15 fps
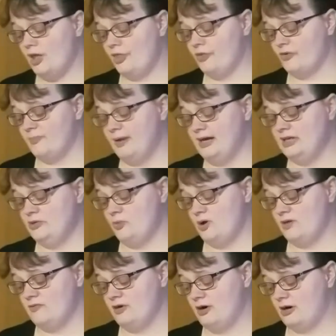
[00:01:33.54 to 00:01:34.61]
The remaining
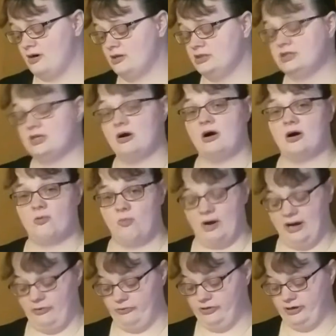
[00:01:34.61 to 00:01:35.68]
12 cards are
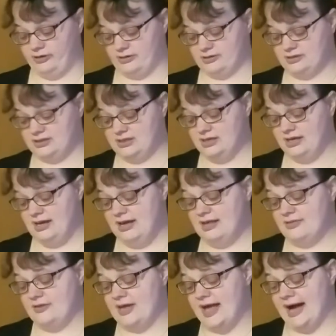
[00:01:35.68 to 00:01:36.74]
wild cards.
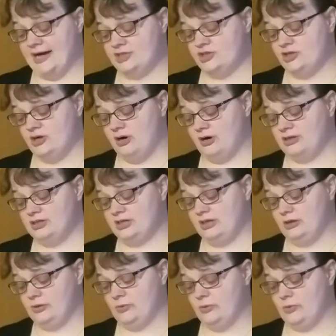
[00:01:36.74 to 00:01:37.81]
The action cards
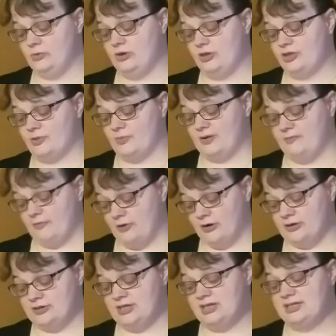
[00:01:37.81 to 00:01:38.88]
include the
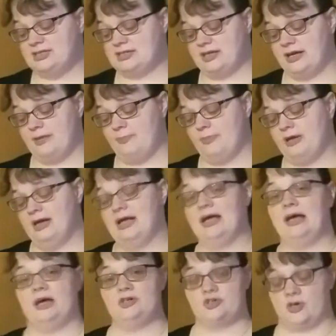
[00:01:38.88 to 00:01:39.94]
reverse, skip,
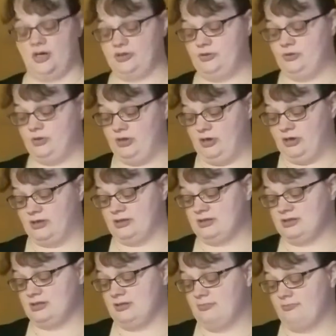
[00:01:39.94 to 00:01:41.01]
and draw 2
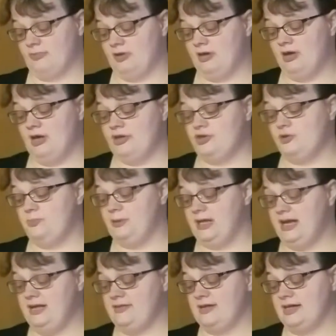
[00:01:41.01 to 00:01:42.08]
cards. To
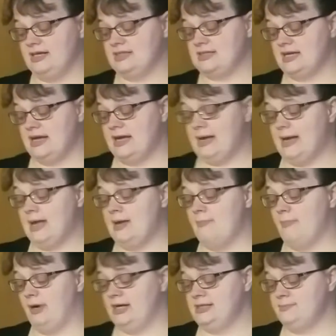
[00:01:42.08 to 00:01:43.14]
play these, it
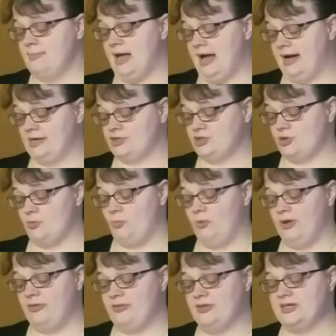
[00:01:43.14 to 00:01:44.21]
must match
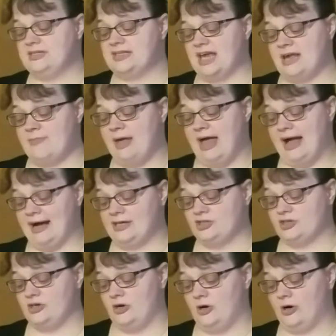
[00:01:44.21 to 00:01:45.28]
with the same
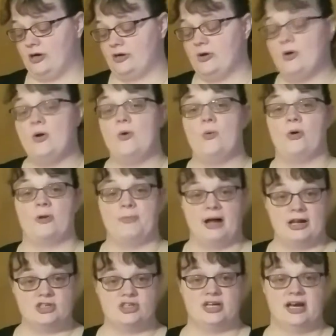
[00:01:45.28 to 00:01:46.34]
action card or
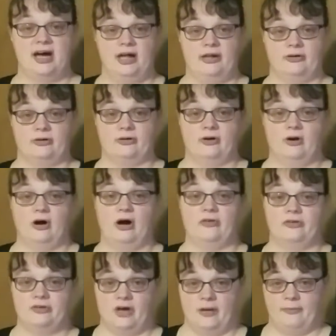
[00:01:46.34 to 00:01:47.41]
match the color on
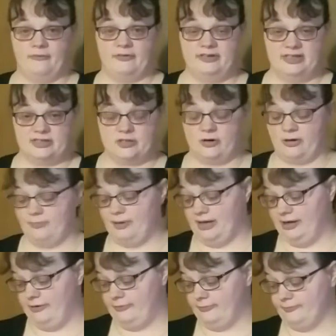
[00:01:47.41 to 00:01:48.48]
the top of the discard
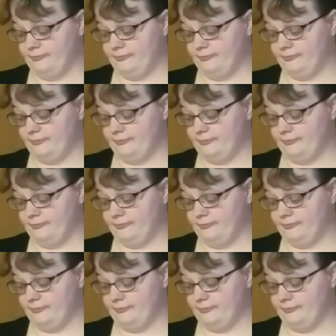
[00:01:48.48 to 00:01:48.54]
pile.